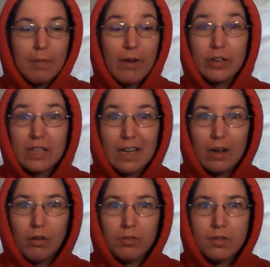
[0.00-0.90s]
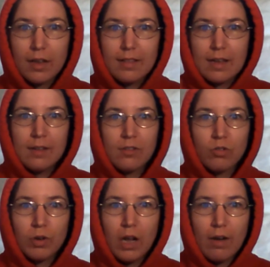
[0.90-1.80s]
Everything else, like the
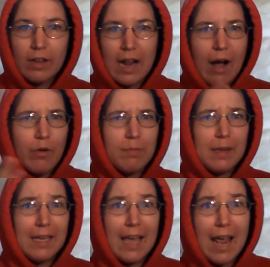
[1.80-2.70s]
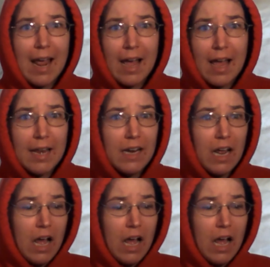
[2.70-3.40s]
history of it, how it began,